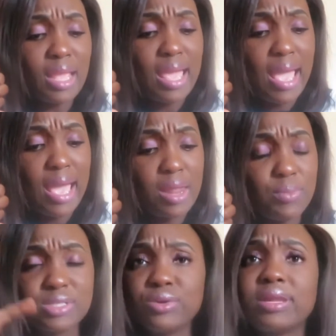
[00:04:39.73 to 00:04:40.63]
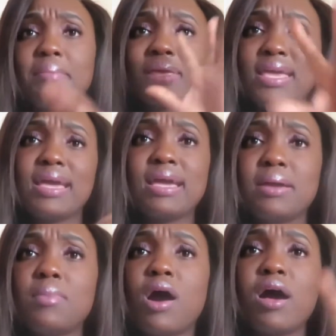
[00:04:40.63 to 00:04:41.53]
and what's her name,
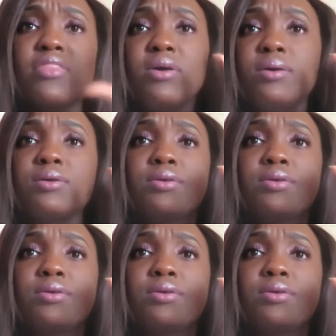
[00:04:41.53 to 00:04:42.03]
Kim, all the